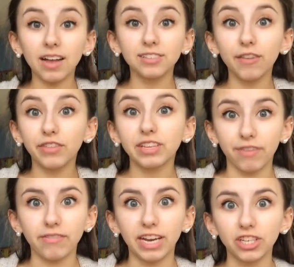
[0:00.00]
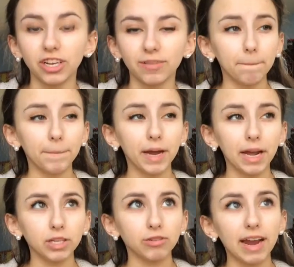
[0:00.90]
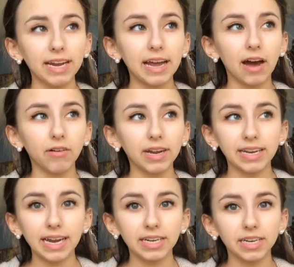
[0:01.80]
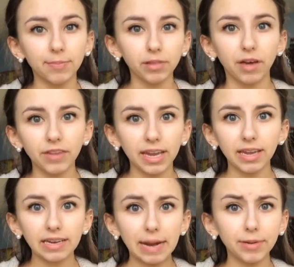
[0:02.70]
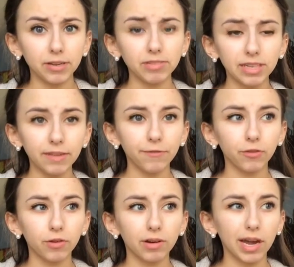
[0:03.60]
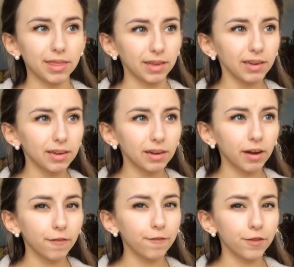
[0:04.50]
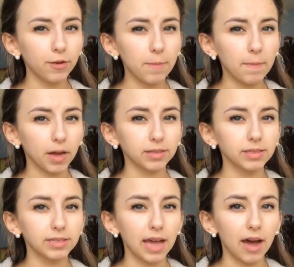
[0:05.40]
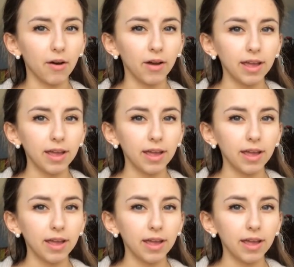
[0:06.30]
of this foundation. But I tried it out and I ended up loving it, and I've been using it for I think a few months now.